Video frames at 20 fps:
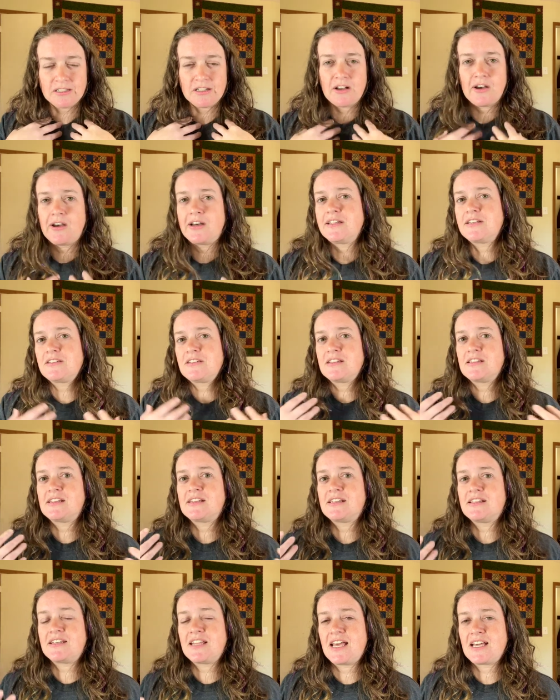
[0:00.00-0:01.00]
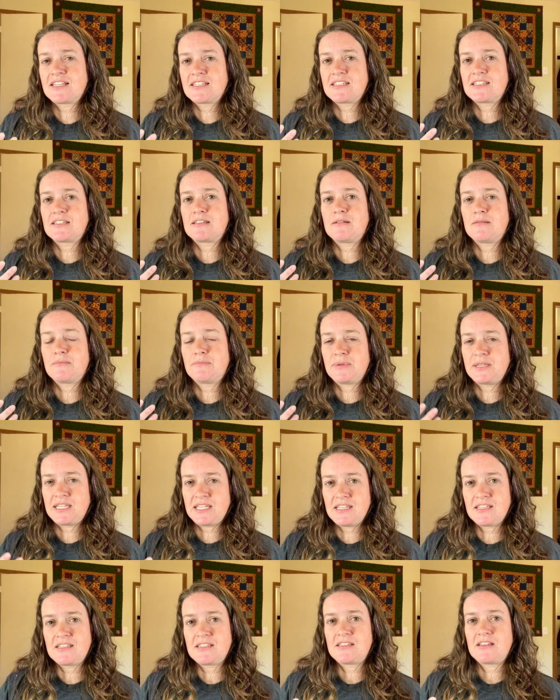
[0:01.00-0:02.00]
onto the next
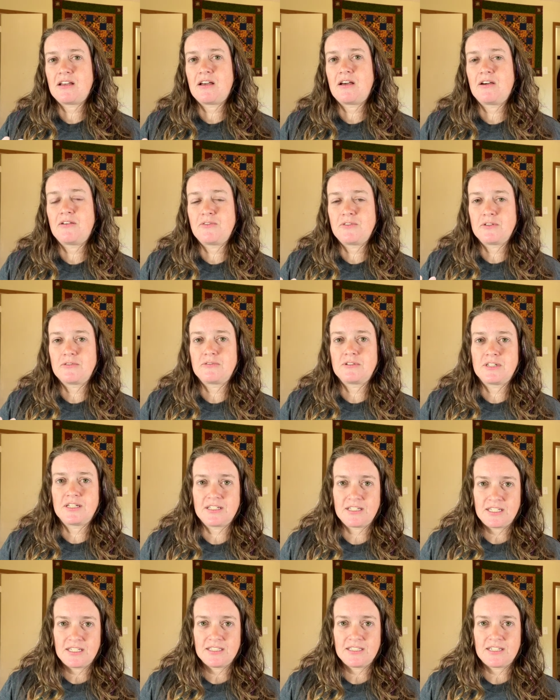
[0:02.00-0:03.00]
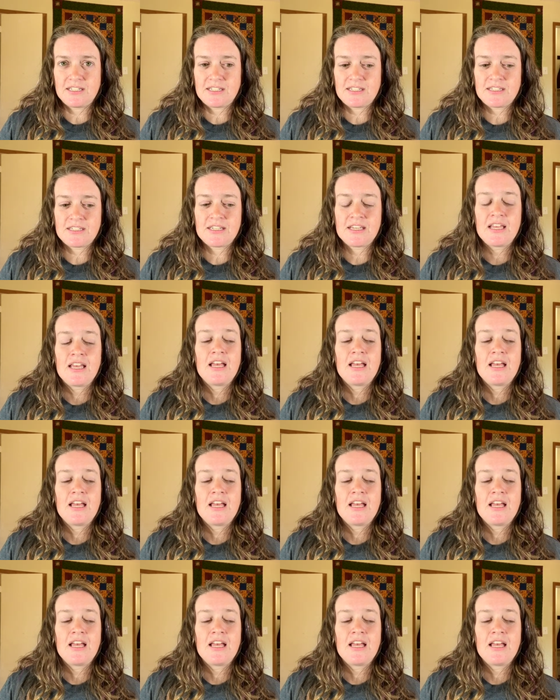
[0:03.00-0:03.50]
piece of the ranunculus.